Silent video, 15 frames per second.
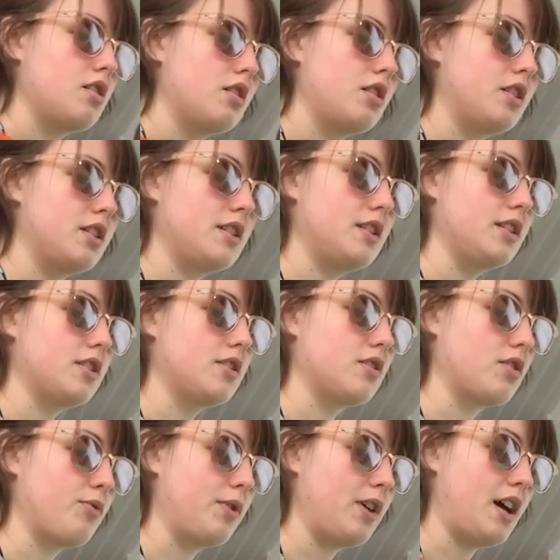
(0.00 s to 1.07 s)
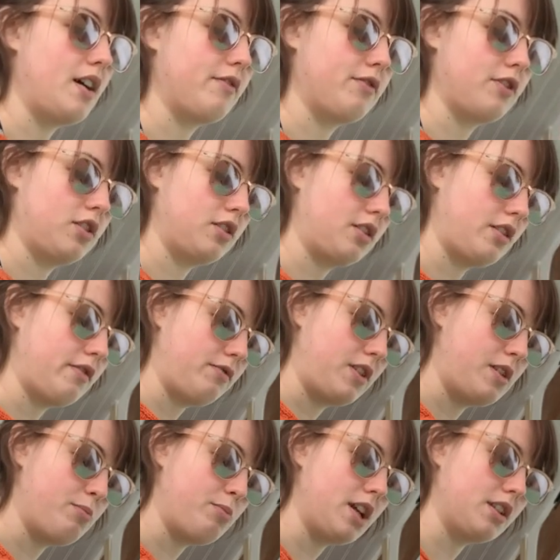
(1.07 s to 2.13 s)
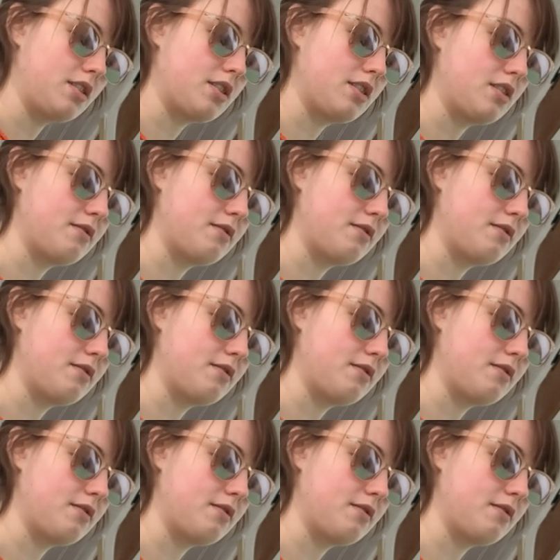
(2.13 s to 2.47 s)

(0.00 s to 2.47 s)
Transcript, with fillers: our seats so we have comfy butts.